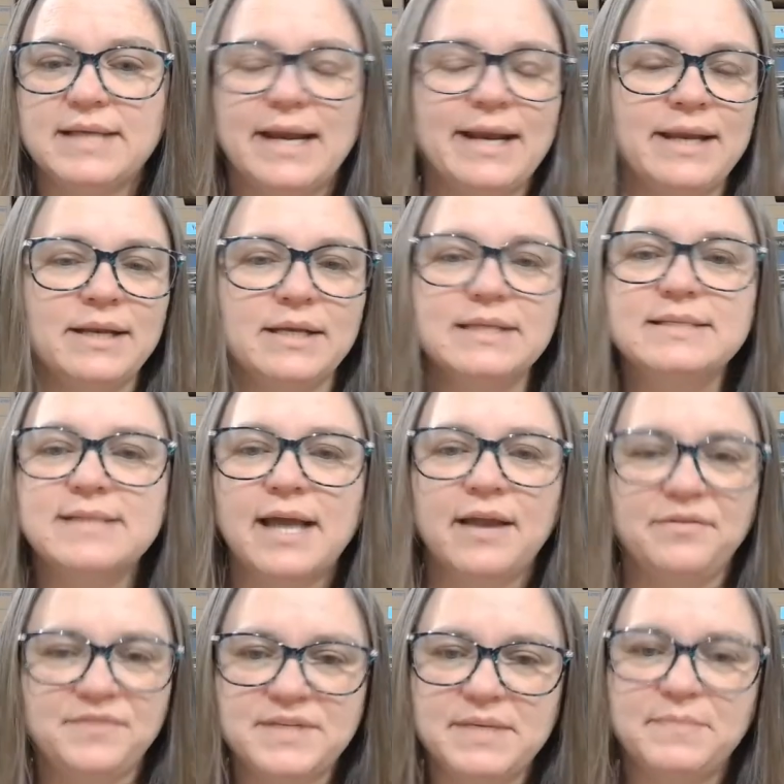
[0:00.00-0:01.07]
I didn't
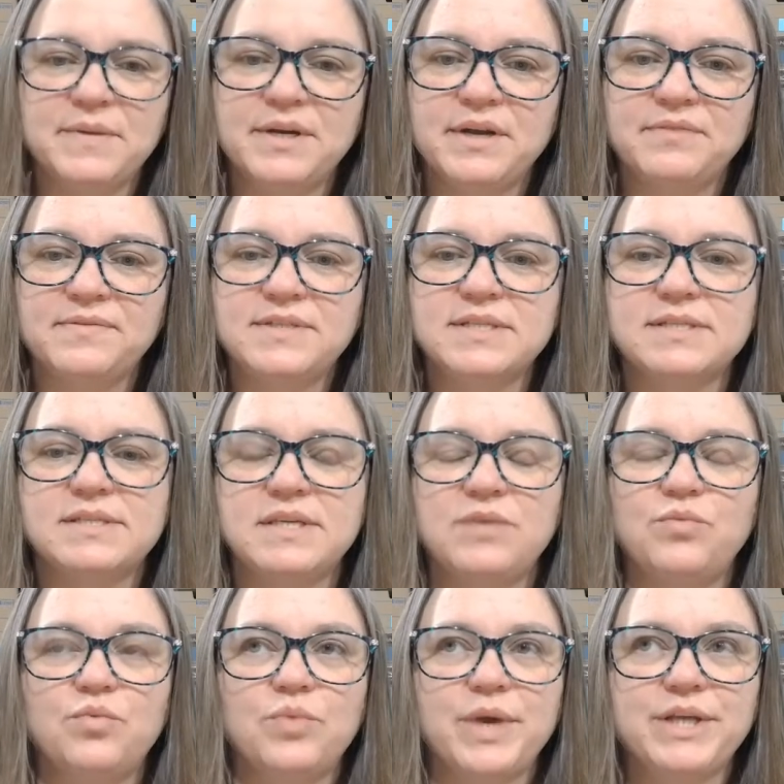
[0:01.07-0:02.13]
dive deep enough to see
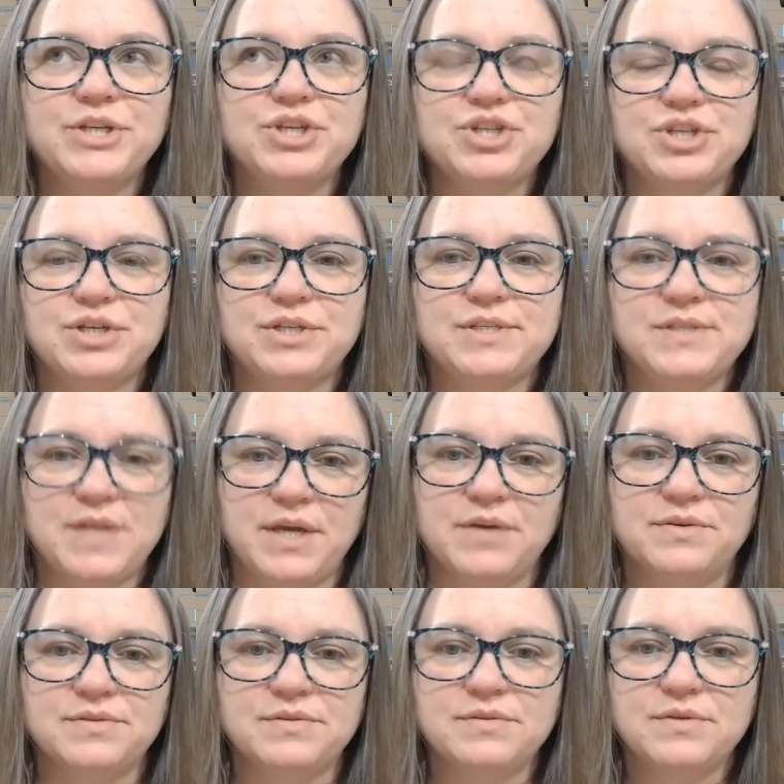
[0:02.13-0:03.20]
which
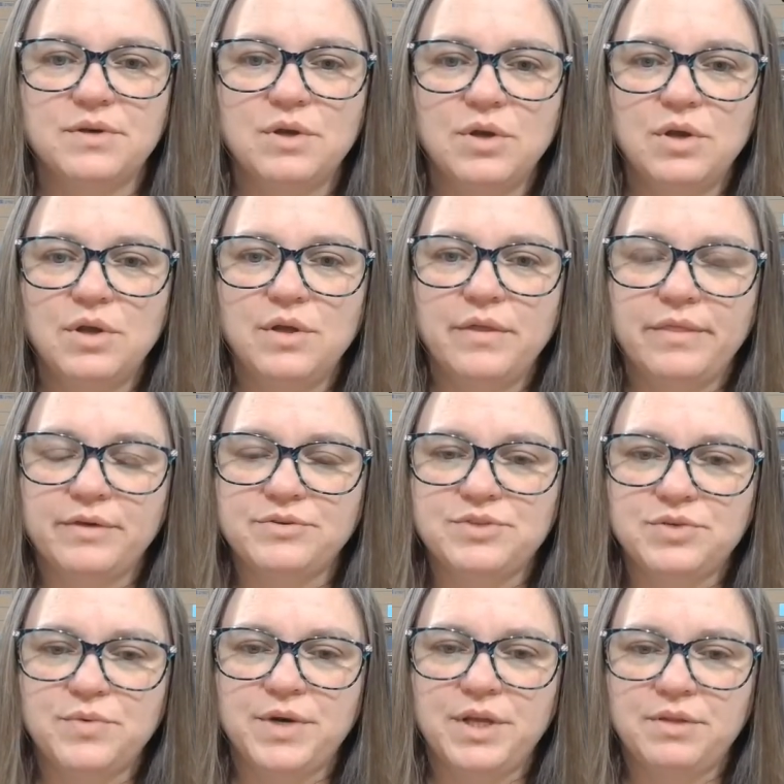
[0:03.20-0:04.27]
sales those
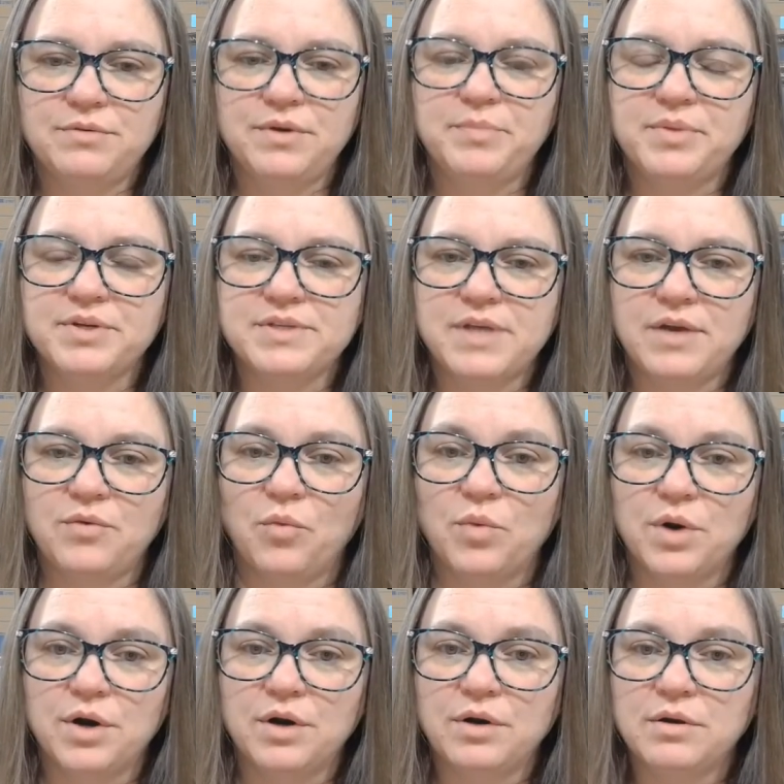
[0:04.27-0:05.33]
23%
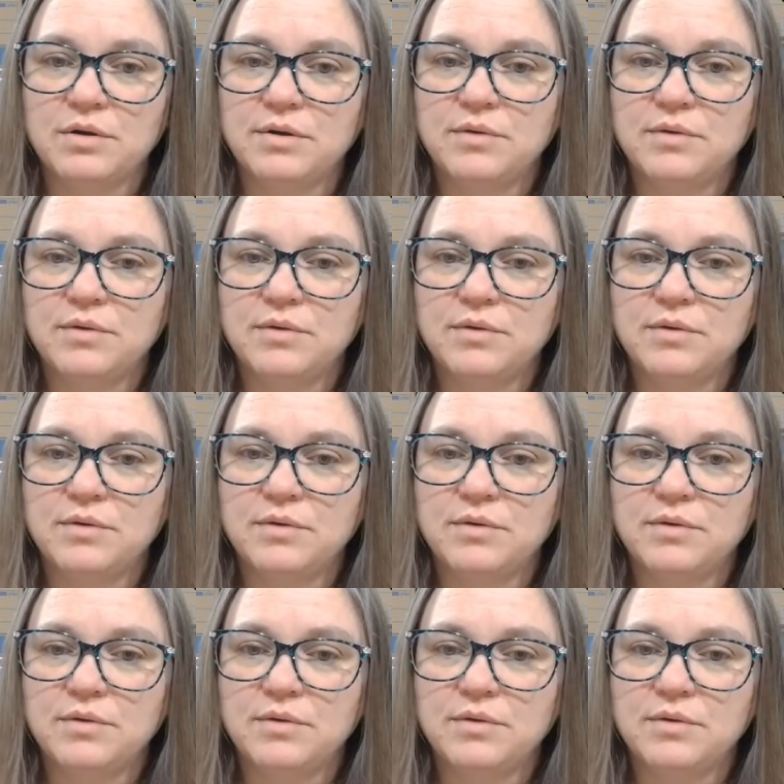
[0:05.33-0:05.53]
were.